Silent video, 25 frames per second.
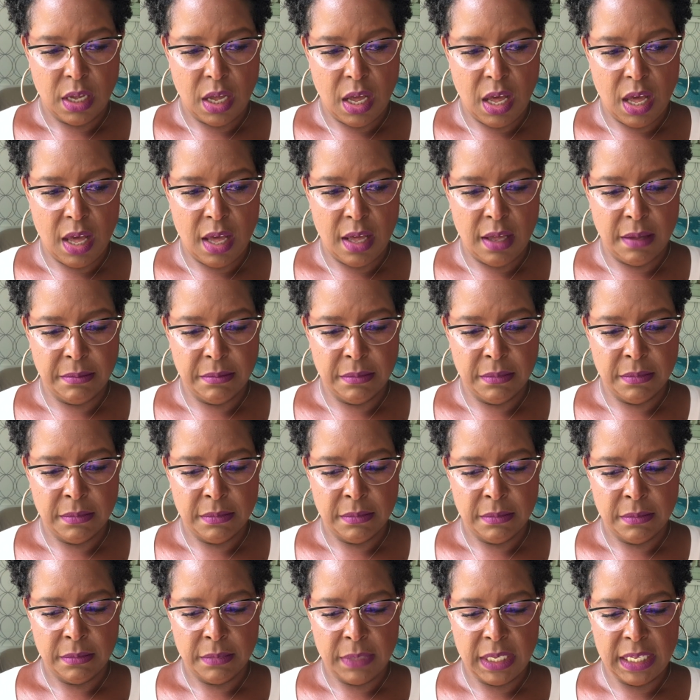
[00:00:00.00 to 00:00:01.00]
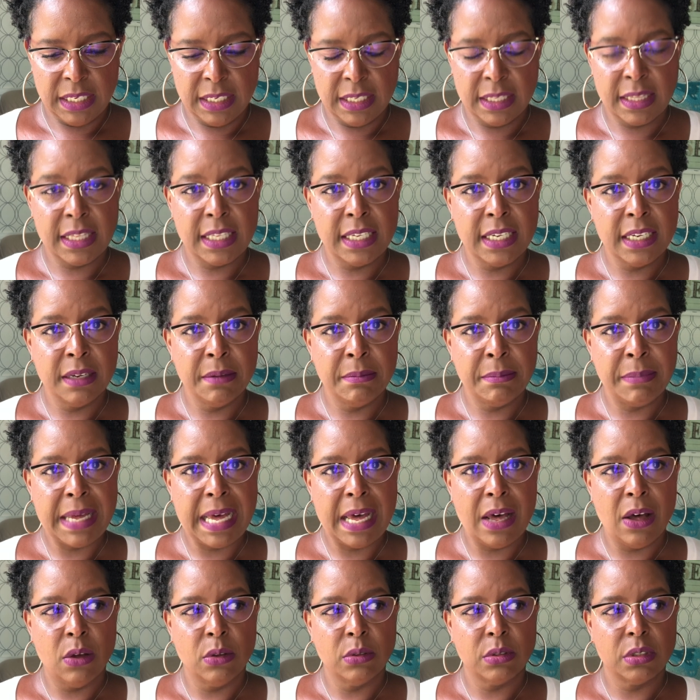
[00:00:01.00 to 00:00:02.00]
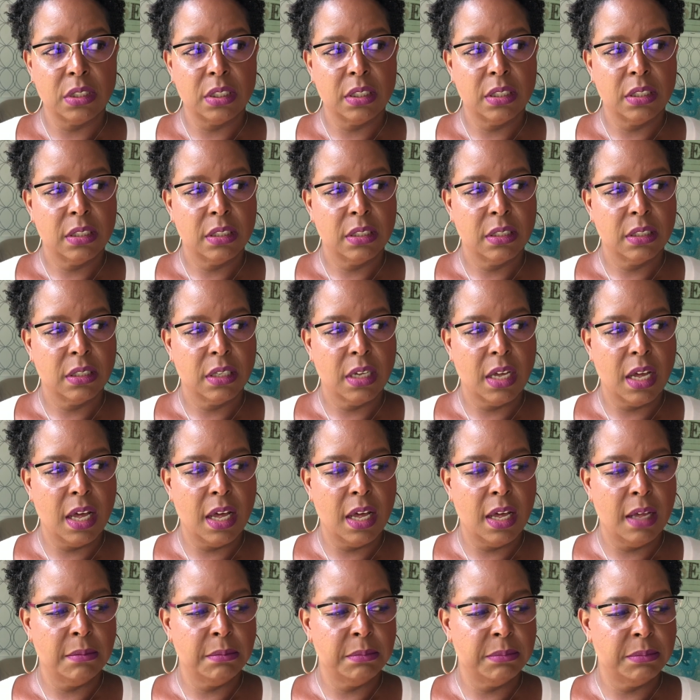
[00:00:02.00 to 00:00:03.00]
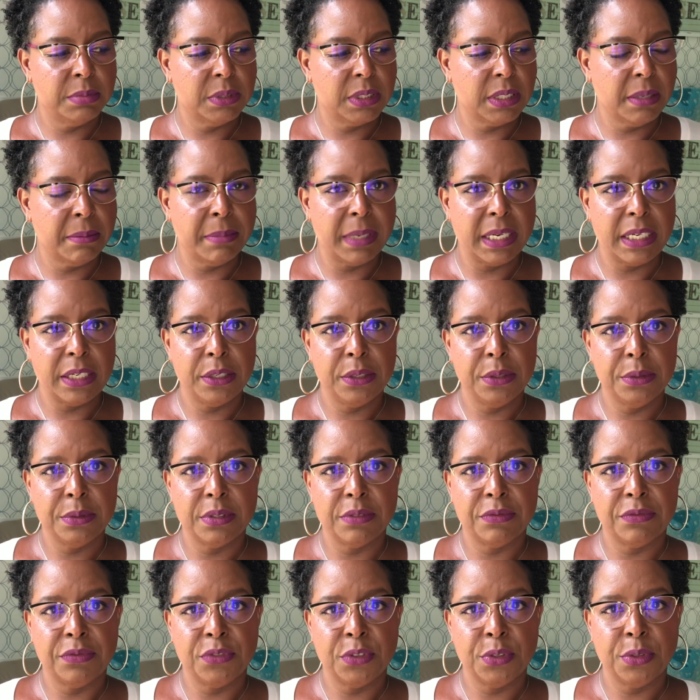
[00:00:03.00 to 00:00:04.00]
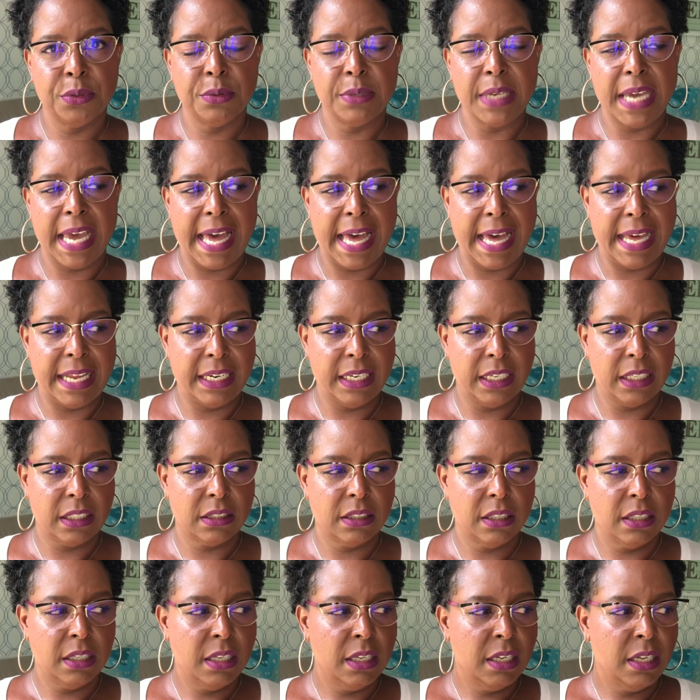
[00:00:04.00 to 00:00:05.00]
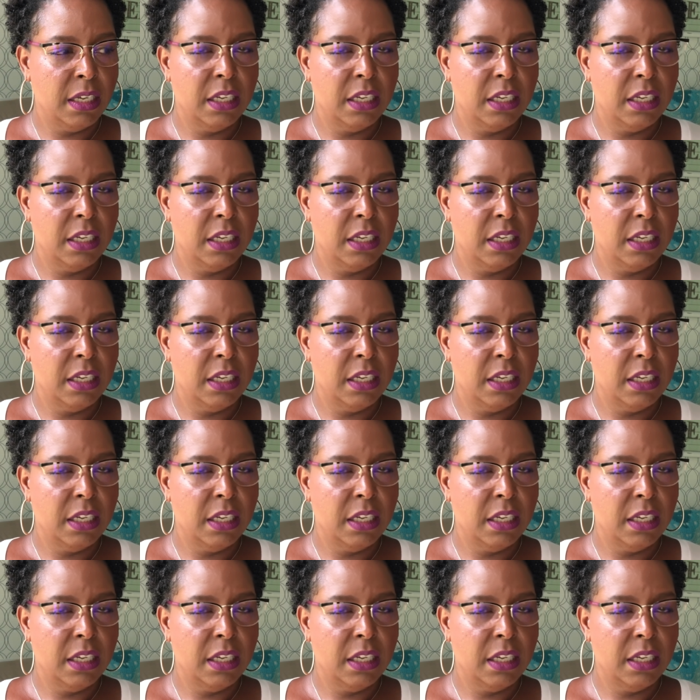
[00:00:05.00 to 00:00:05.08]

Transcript: Um, and the thing about um, somebody who's a food addict,